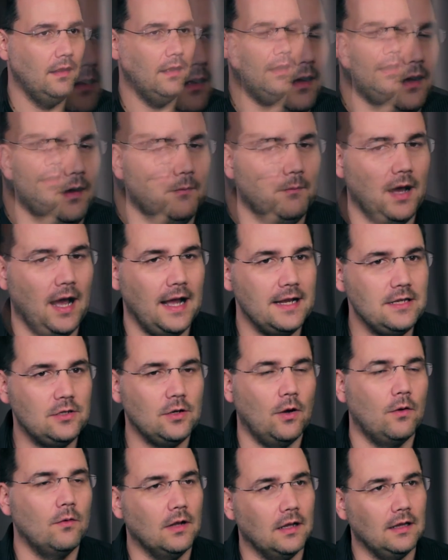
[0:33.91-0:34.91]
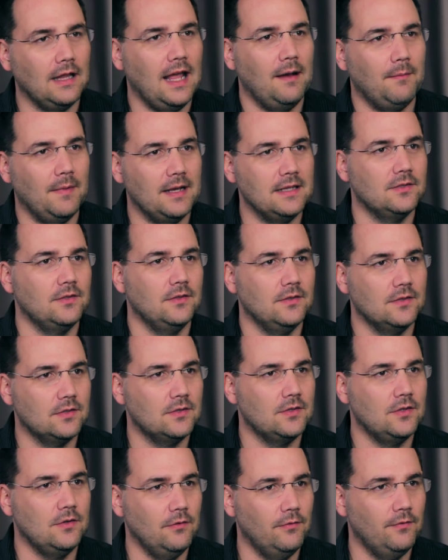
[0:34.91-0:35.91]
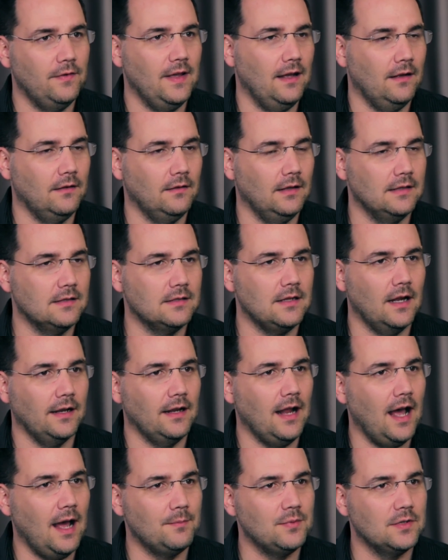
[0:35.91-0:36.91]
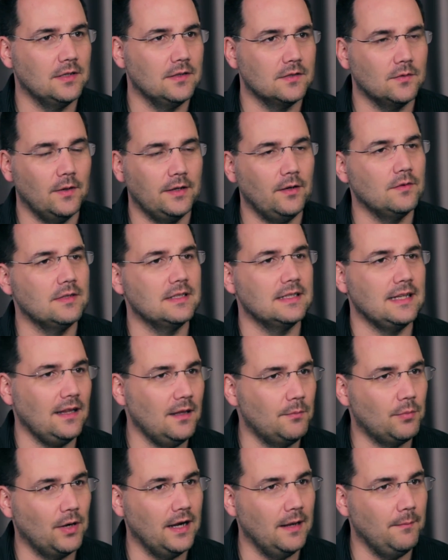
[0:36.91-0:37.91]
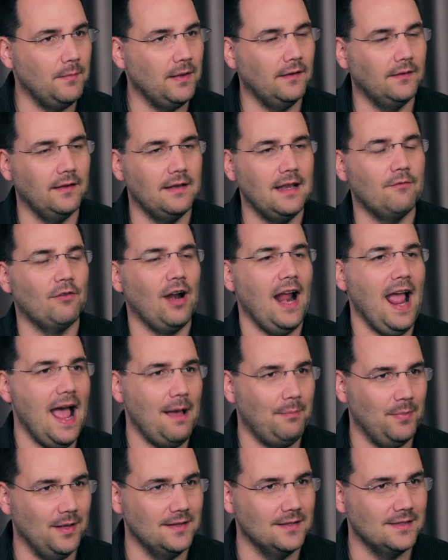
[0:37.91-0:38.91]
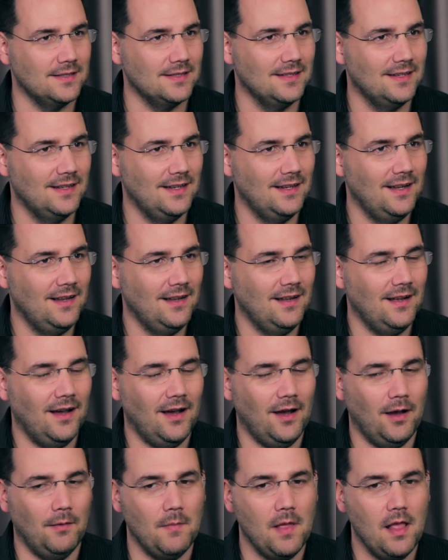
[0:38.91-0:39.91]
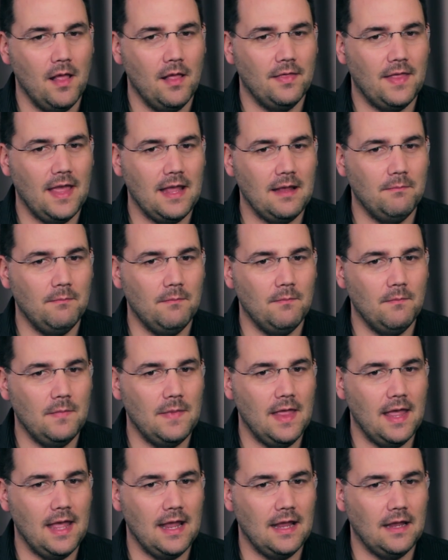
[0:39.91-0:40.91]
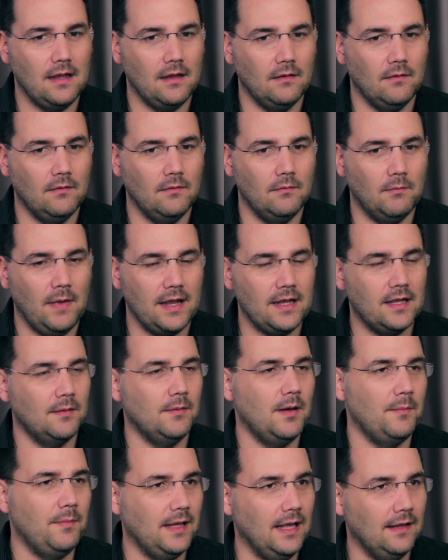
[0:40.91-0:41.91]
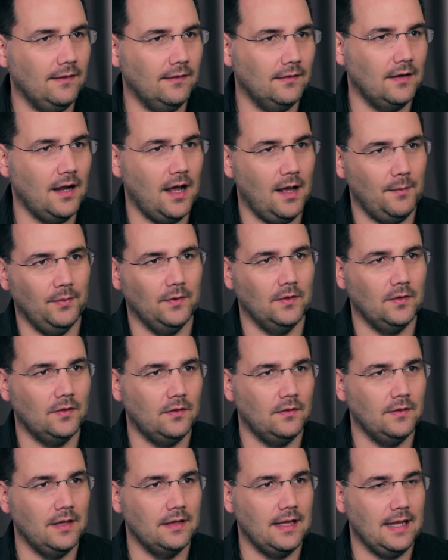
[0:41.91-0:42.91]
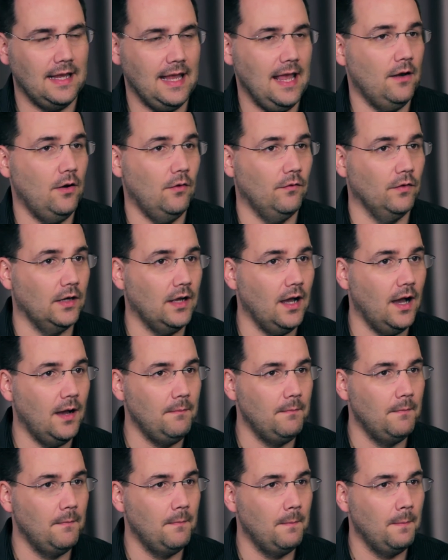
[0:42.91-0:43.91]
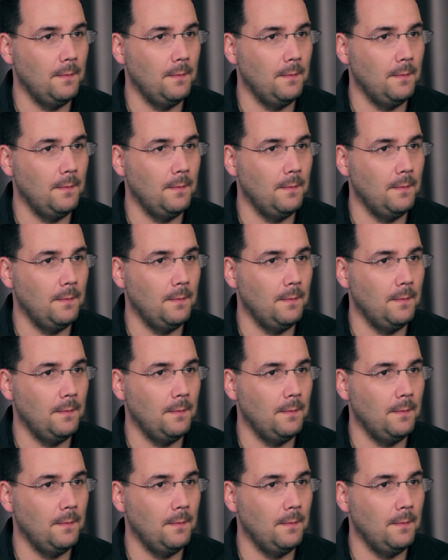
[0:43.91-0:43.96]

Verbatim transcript: Um, I don't allow my students to fail. It's not an option. So I don't celebrate it because it never happens. Um, they, they might come up against an obstacle that they can't overcome.